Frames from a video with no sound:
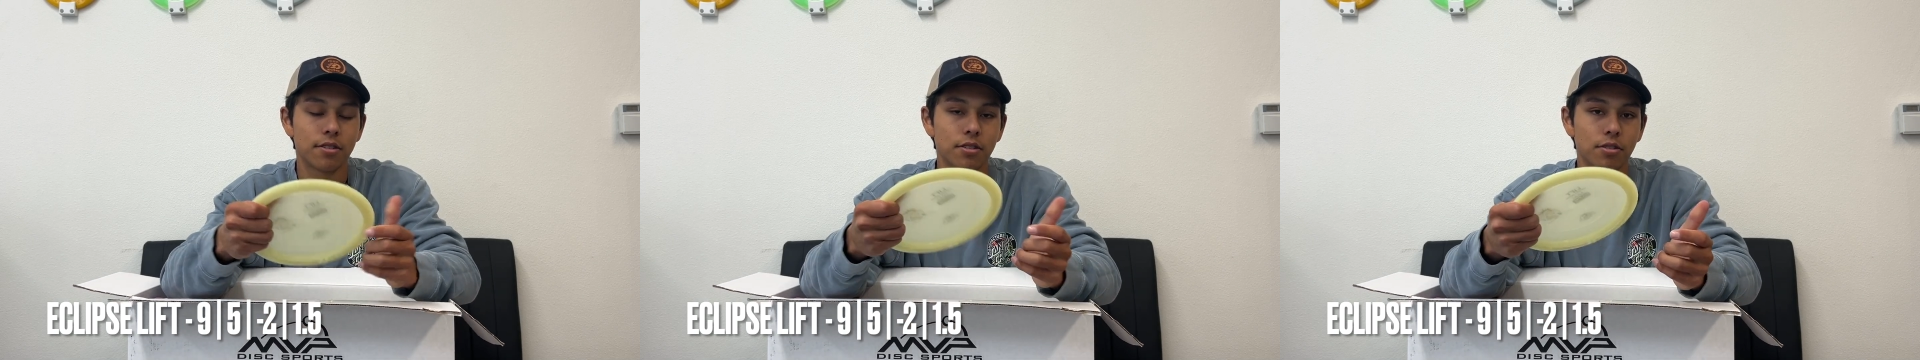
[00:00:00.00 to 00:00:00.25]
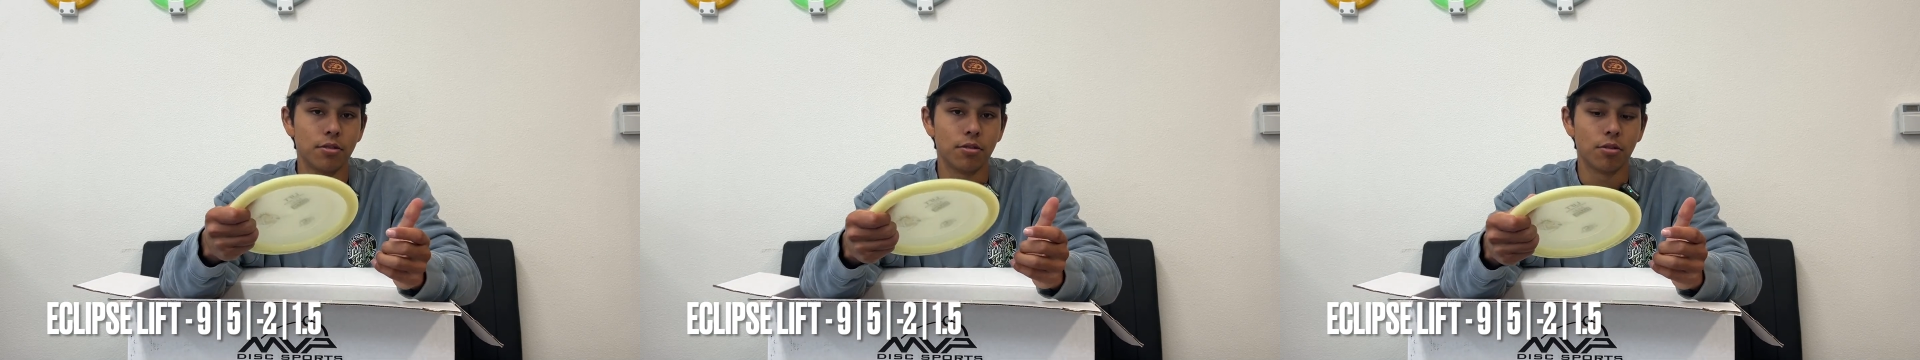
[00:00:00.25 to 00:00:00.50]

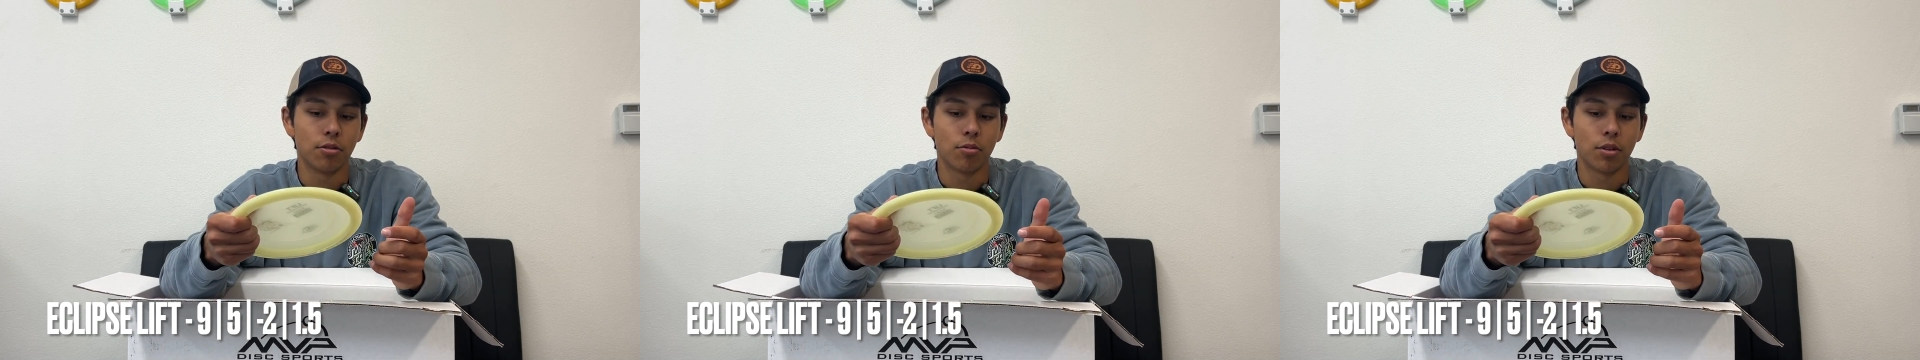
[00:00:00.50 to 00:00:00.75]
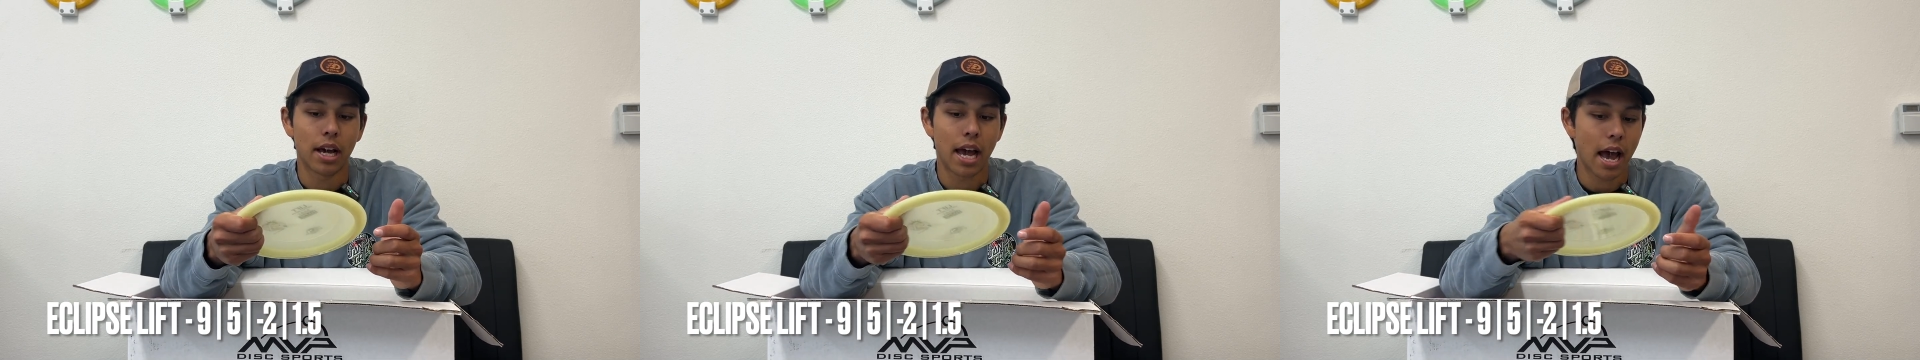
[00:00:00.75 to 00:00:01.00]
to
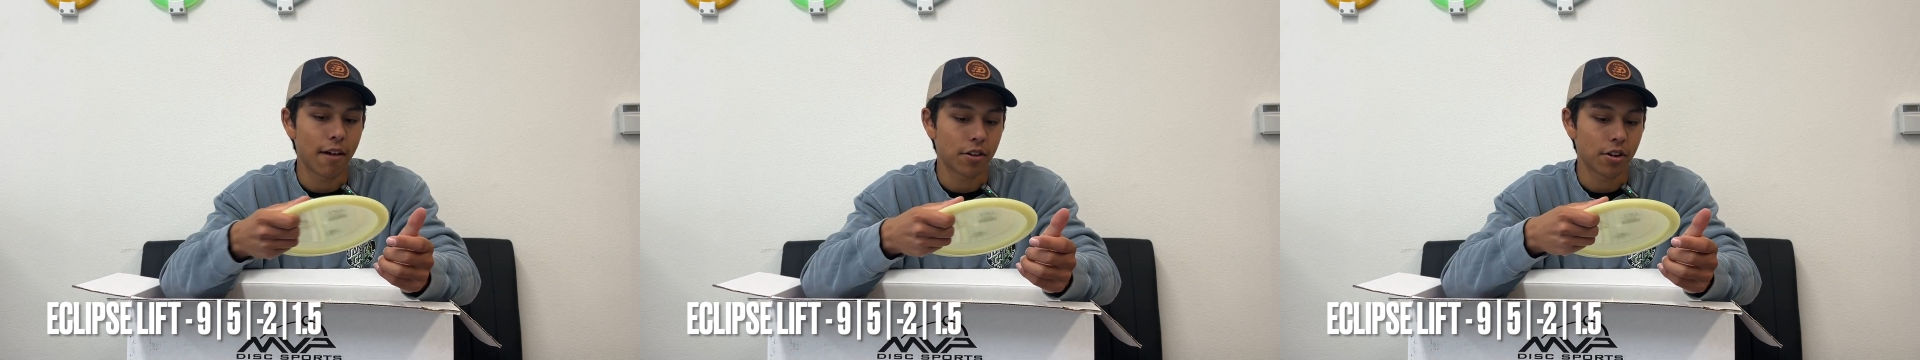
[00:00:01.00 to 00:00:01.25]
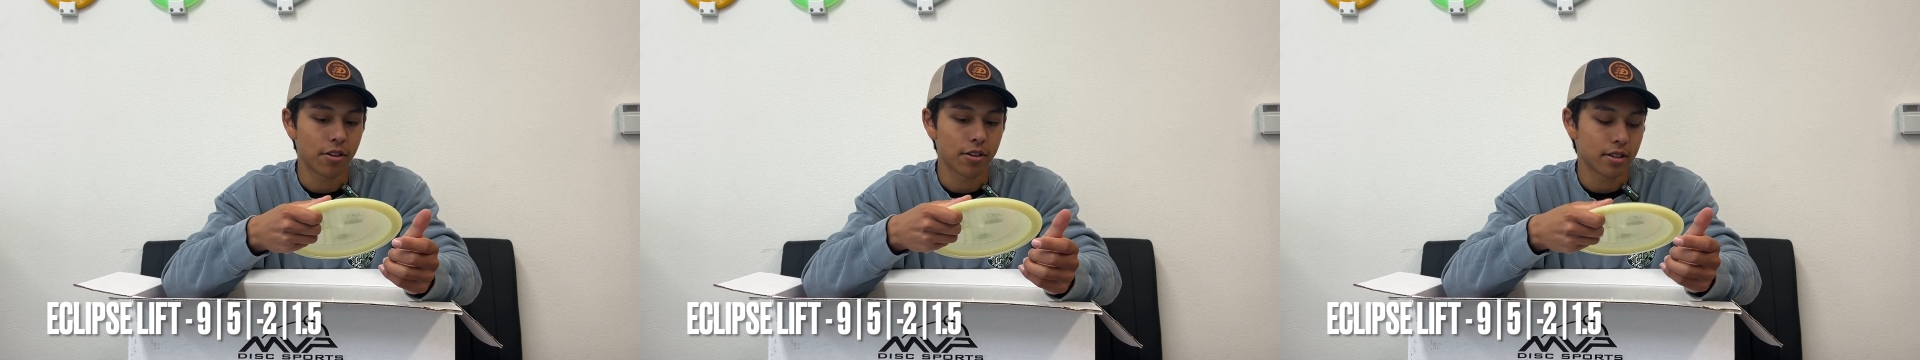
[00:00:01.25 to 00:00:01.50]
what I have
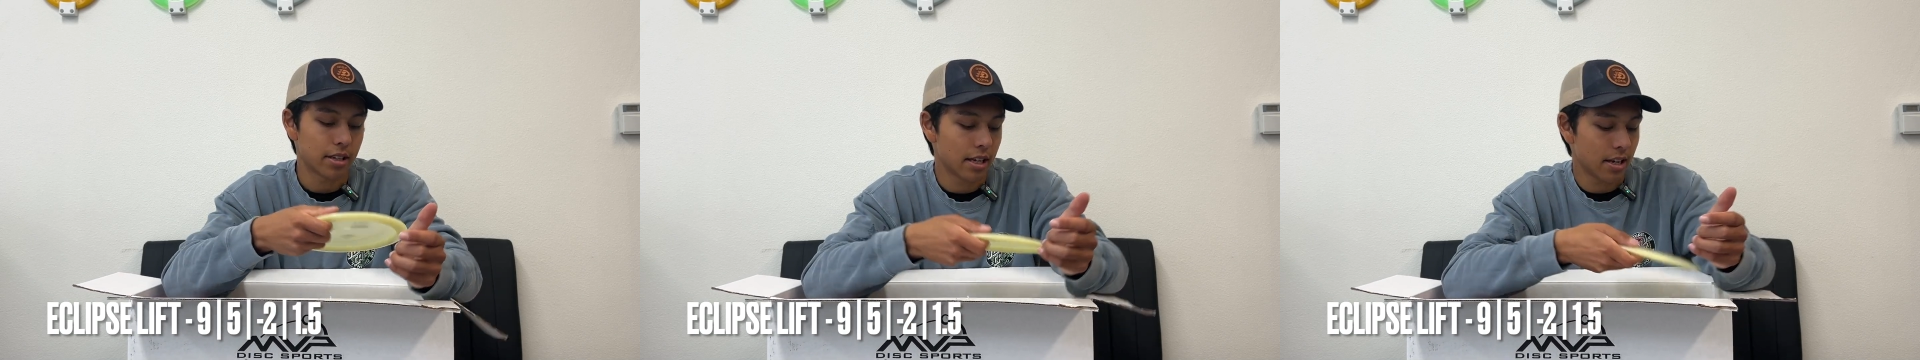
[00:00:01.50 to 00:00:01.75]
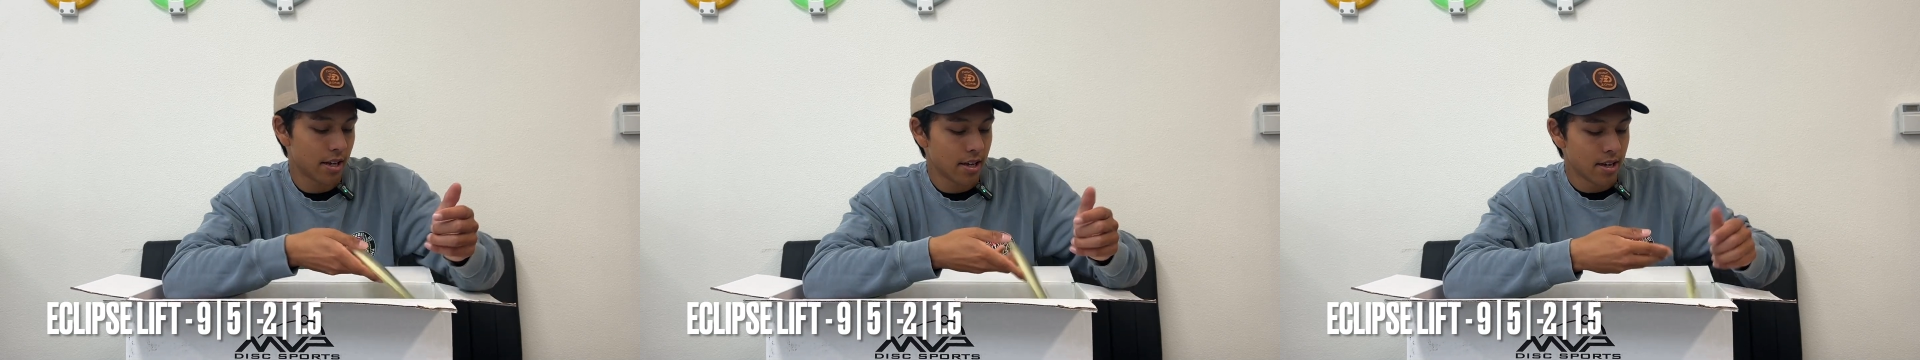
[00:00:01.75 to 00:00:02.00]
currently,